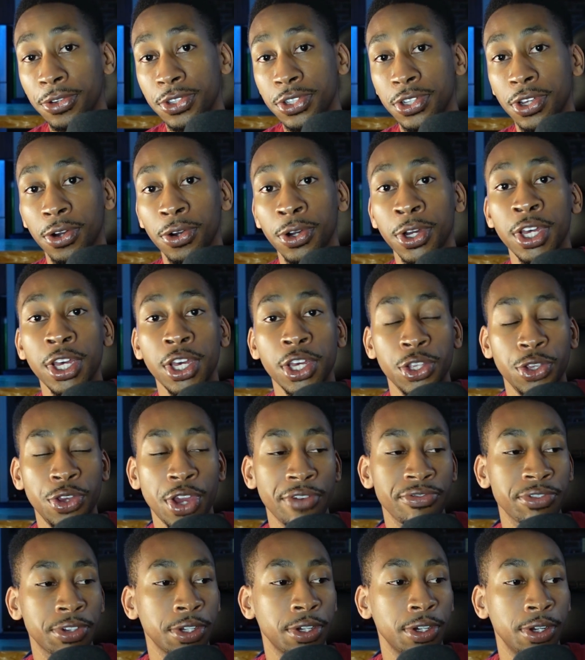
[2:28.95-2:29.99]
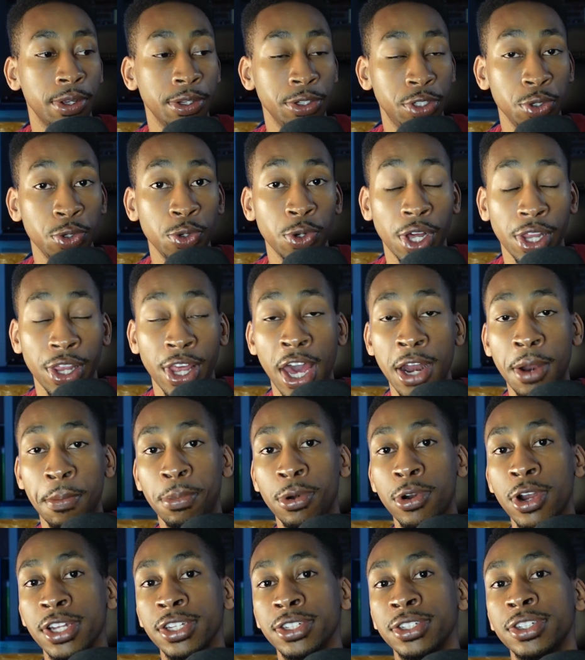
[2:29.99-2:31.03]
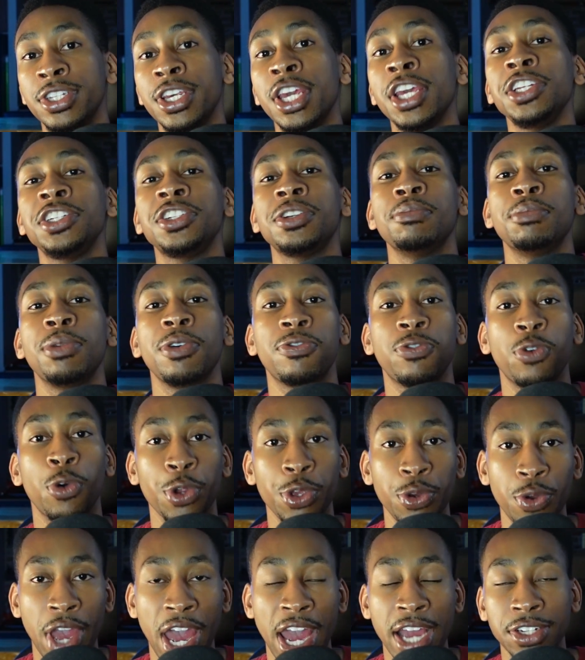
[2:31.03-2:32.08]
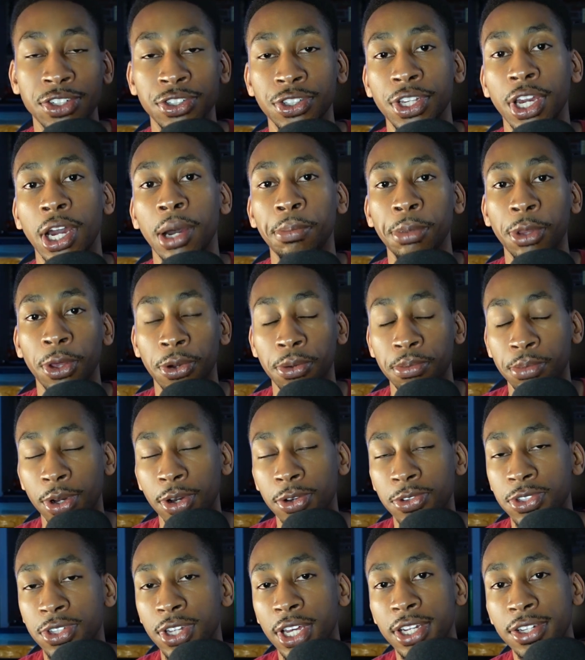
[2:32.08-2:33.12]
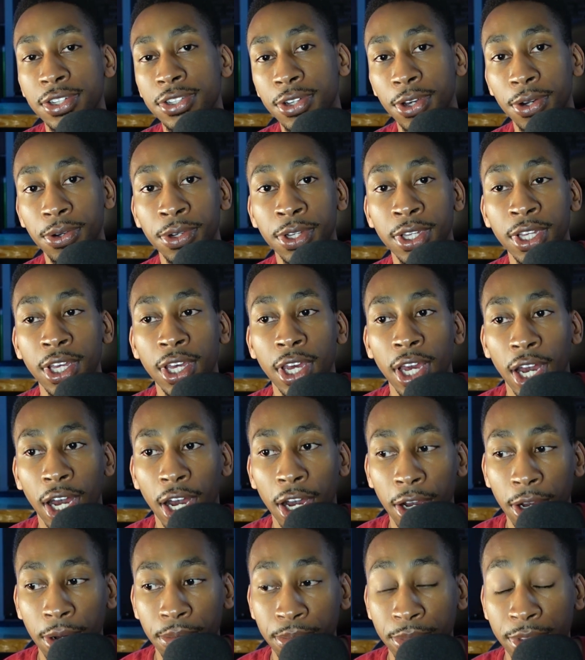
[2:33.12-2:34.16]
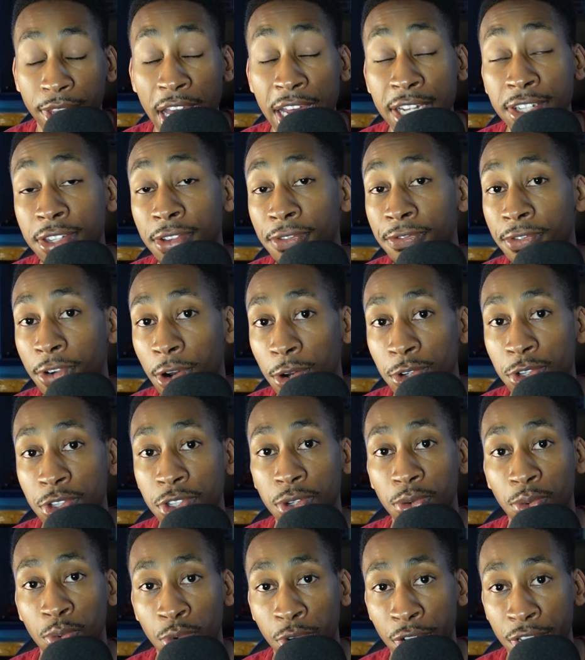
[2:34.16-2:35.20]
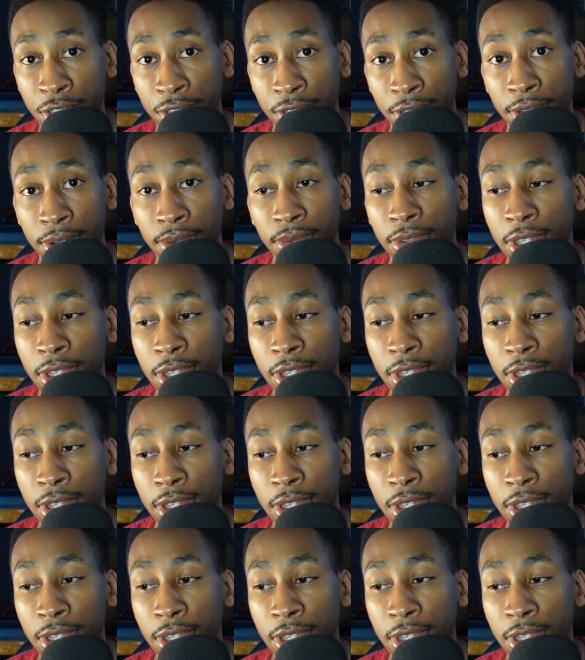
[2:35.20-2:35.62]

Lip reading: So you have to do a lot of presentation before you actually upload and post that. So that's the first reason.